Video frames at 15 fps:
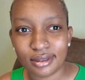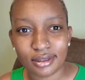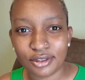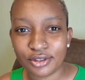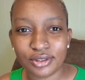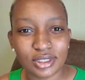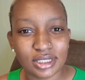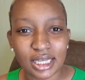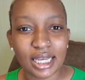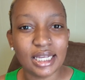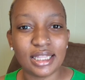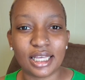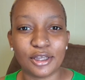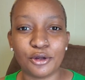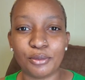you're
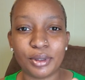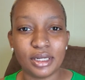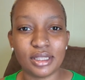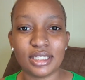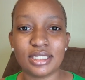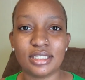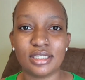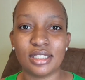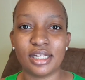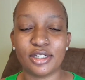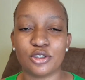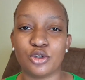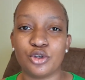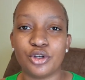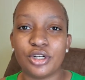saying that you're putting this into the air
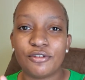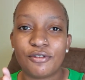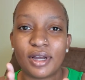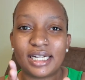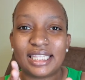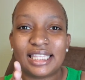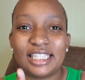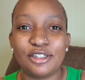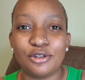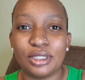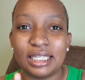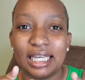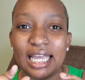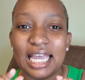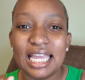so you're going to find
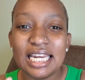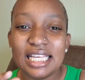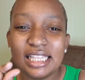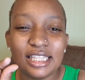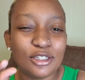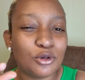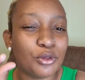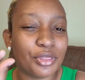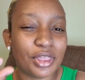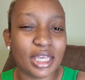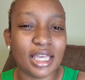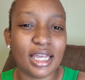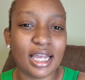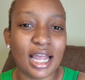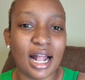literally any little
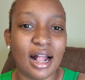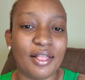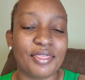thing